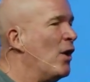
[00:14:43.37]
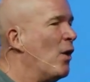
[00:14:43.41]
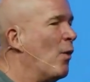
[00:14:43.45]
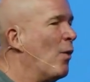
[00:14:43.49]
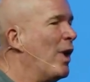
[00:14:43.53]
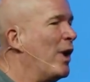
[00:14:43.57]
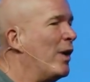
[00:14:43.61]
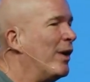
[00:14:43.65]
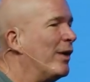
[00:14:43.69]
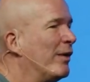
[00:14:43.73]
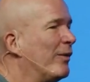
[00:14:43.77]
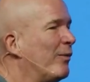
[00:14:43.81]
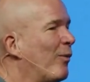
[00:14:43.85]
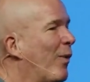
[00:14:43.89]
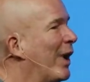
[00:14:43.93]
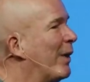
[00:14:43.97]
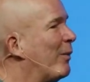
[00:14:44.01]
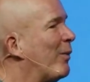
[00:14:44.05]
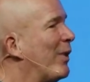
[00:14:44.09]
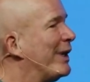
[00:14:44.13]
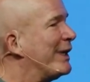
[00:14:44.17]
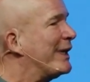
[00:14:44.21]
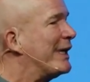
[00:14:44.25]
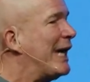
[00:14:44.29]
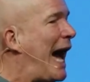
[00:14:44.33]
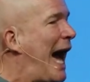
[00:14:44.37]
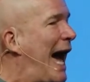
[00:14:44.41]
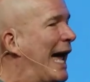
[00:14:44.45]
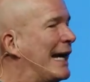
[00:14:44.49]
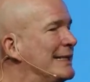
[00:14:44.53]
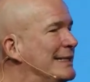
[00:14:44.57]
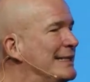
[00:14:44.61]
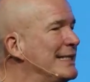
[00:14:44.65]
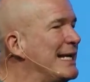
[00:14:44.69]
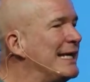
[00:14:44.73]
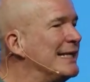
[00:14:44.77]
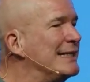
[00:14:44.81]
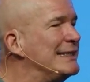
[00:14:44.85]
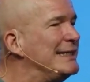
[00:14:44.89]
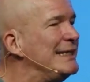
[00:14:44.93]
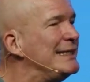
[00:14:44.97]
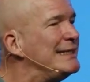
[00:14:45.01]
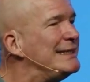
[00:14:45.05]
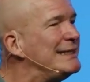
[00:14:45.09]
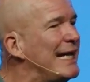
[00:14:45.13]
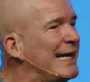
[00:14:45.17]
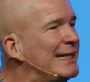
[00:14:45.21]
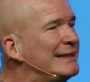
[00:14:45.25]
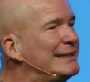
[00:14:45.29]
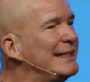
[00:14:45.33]
What God did is he
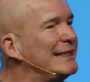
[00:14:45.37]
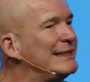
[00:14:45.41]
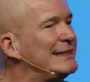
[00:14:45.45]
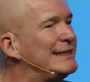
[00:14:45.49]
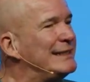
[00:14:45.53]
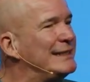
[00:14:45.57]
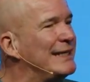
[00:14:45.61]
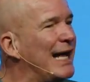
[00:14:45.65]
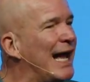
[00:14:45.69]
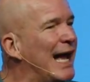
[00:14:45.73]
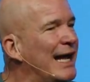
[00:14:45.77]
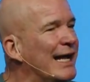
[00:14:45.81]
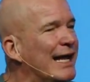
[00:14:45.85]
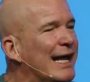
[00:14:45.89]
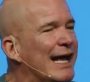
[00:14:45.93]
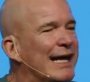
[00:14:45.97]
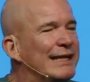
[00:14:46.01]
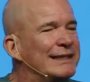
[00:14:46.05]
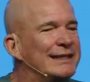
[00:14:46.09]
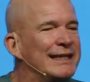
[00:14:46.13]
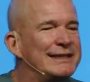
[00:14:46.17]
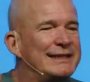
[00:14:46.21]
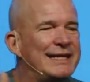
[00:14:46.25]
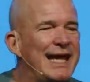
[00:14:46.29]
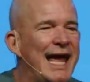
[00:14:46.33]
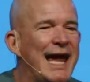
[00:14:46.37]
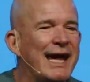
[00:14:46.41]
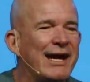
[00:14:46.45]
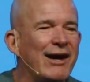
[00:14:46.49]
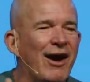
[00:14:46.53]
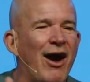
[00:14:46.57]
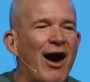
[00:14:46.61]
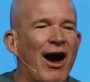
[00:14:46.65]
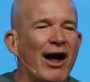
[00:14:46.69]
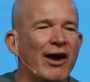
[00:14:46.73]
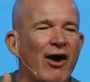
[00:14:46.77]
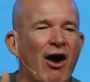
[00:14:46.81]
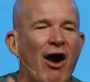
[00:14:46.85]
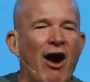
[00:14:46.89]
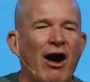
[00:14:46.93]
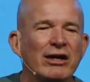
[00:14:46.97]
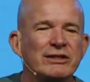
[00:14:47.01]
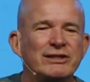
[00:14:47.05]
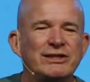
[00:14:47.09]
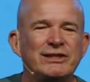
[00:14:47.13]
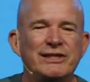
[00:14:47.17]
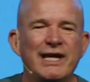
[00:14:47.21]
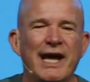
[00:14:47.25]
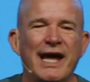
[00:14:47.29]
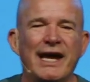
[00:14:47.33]
sent his son to take on our
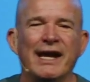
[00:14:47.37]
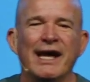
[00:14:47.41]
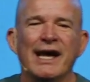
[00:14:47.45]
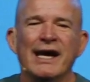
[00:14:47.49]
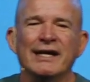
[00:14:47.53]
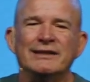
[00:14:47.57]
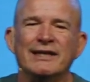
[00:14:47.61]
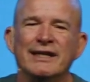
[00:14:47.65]
sin,